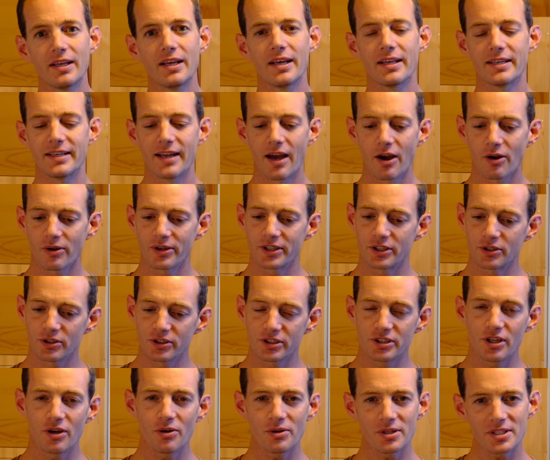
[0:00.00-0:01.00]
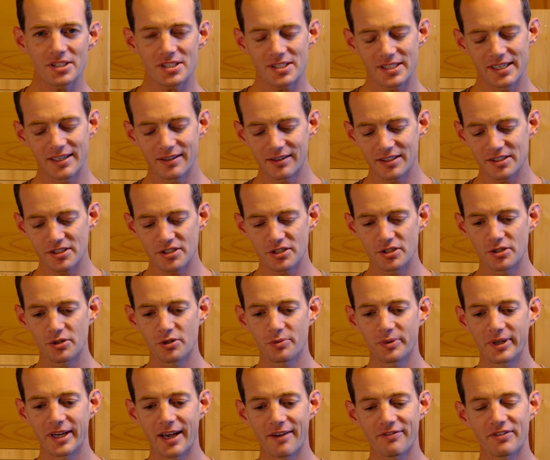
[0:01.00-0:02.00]
Now, you'll notice in this tune
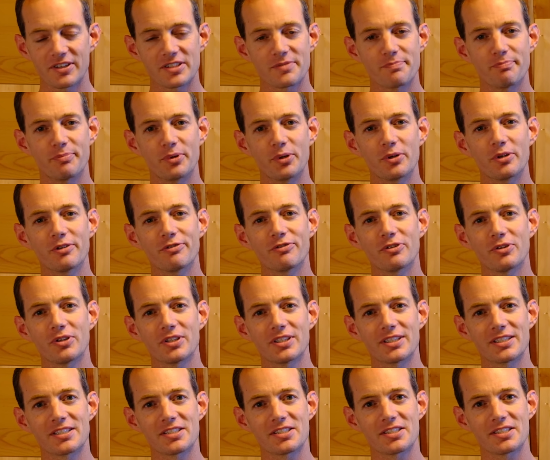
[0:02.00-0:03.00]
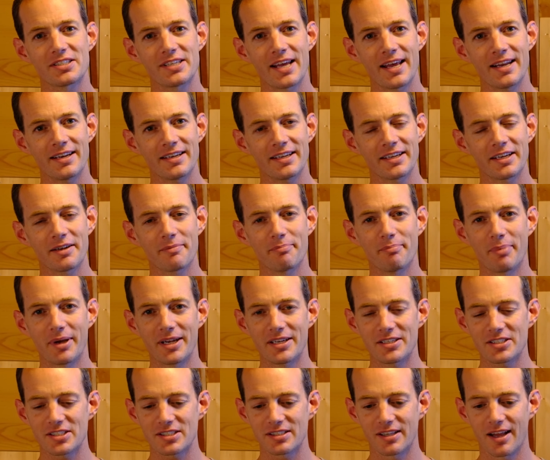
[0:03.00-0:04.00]
we have this beautiful descending
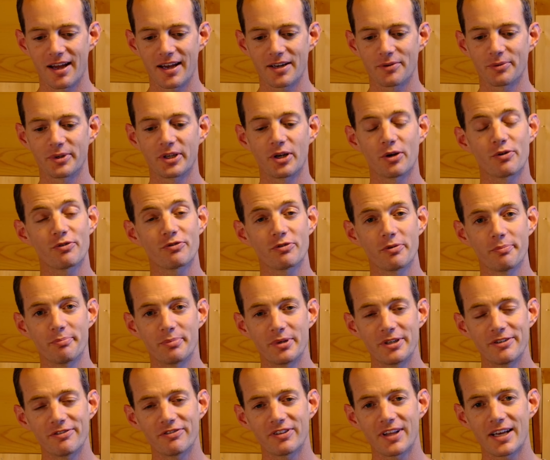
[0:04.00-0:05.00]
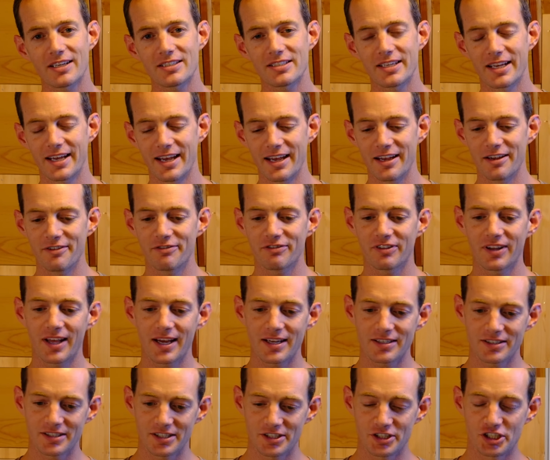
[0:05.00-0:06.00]
bass line. We go from B flat to A
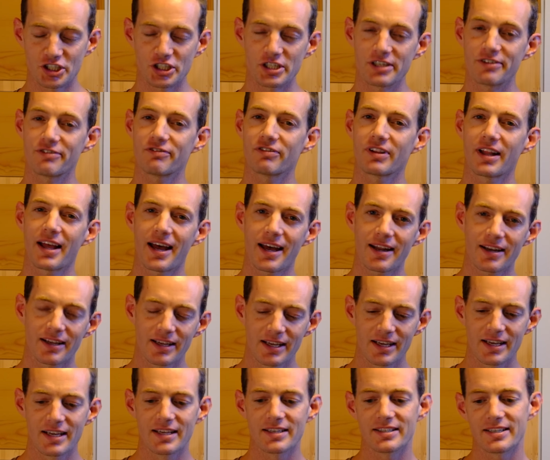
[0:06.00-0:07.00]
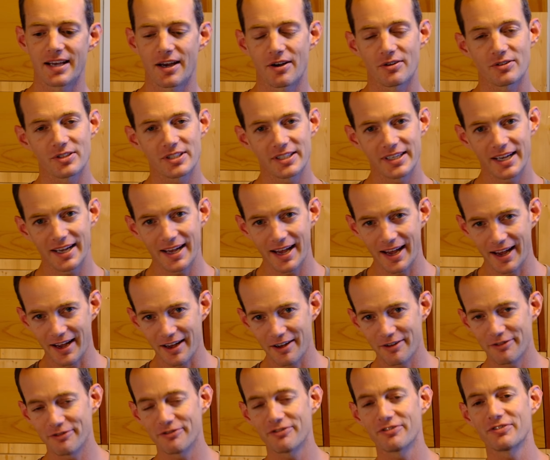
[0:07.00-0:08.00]
flat to G flat, down to
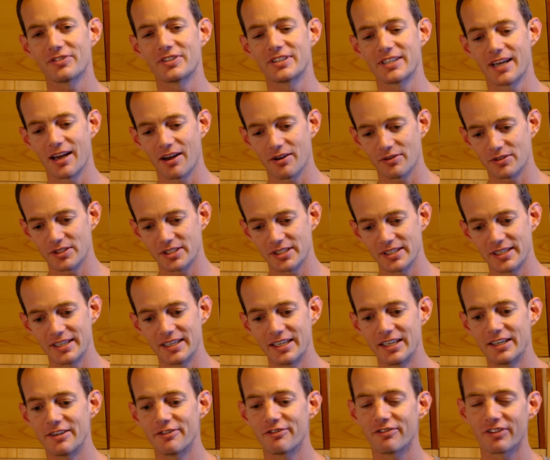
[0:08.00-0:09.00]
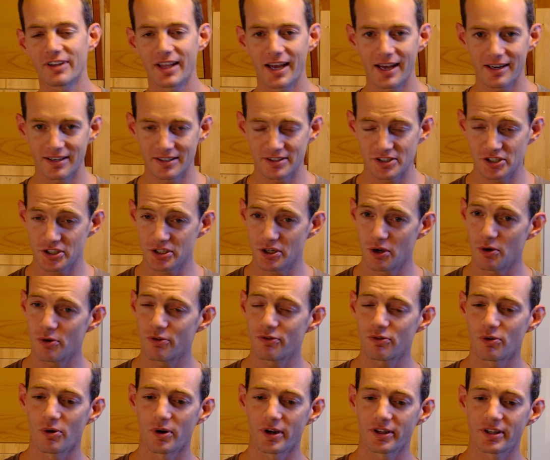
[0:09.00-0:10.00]
F, down to E flat, and so
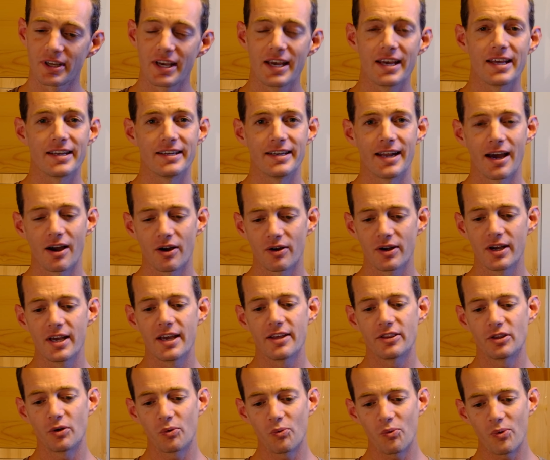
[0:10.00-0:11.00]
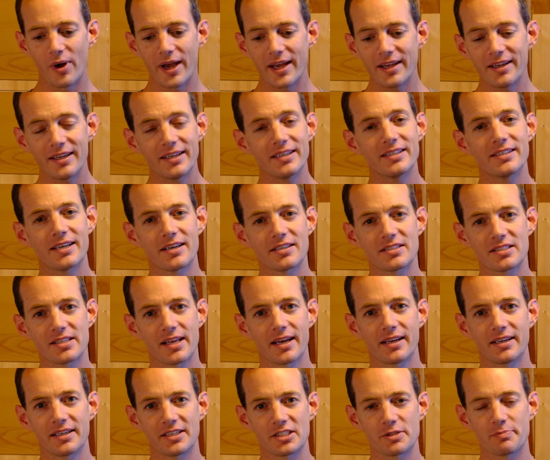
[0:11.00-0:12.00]
forth. Now, the way he does
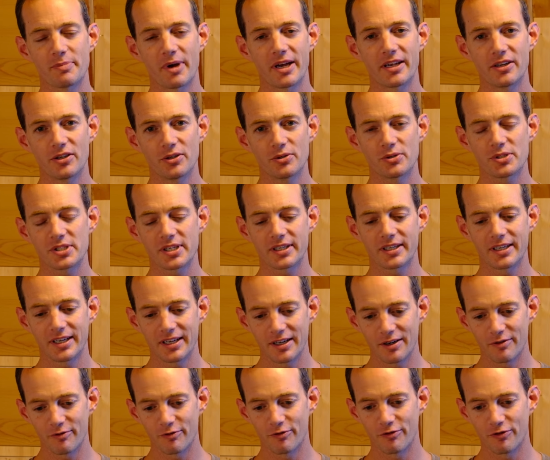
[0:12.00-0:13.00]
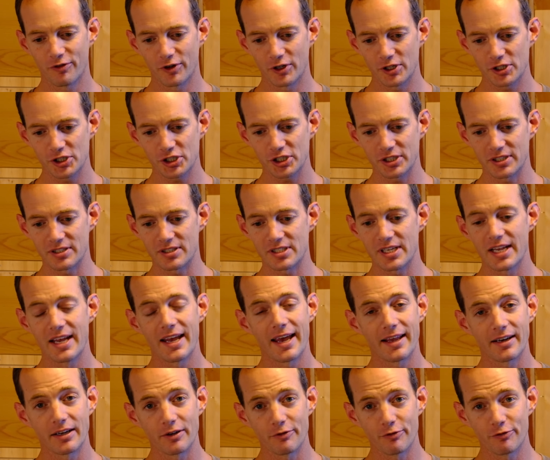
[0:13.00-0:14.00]
that is by using inversions.
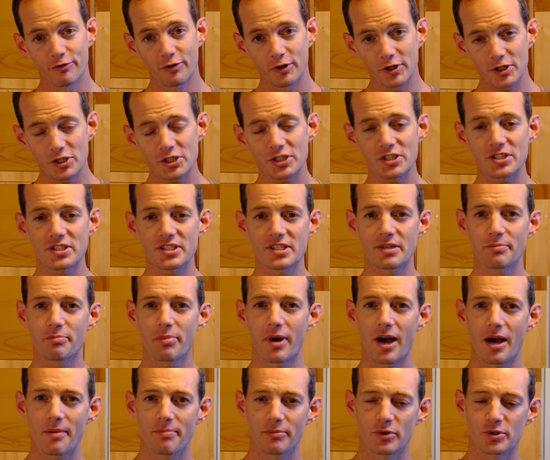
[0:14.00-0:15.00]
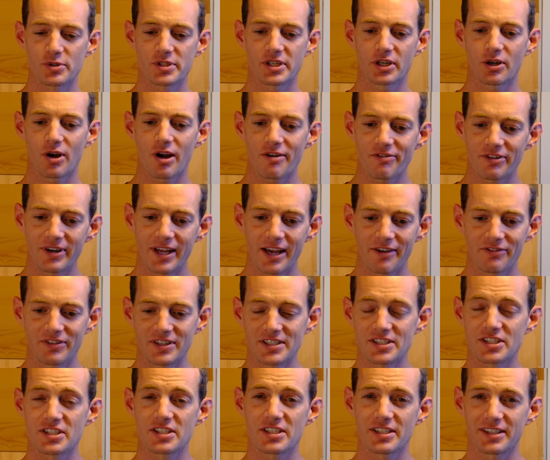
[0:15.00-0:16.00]
And inversions in pop music often have
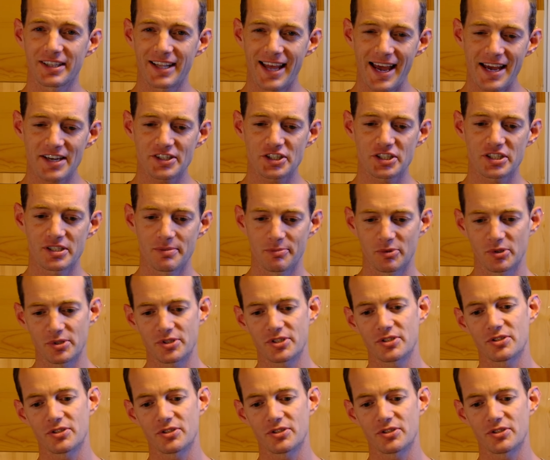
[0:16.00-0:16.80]
these slash symbols.